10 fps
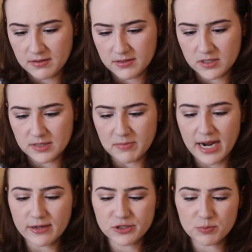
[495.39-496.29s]

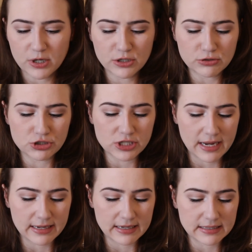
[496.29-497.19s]
Smile Sparkle
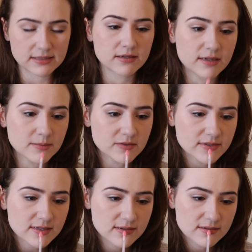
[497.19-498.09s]
Shine is the name of
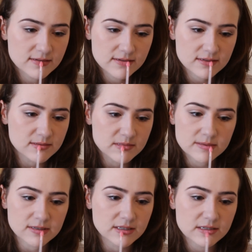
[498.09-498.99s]
it. So I'm going
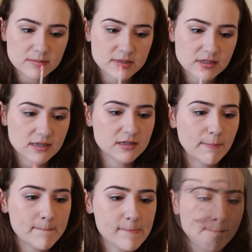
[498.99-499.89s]
to put a little bit
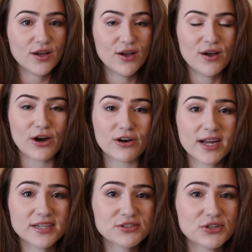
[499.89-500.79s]
on.
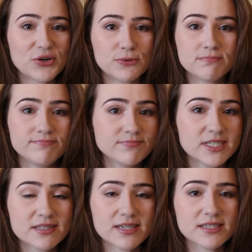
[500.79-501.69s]
Alright, so
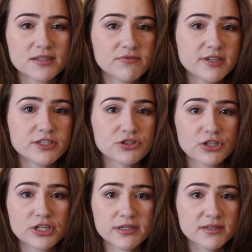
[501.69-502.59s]
this is the finished
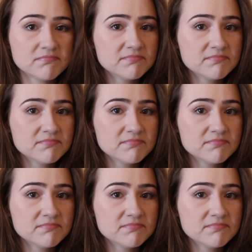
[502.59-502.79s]
look.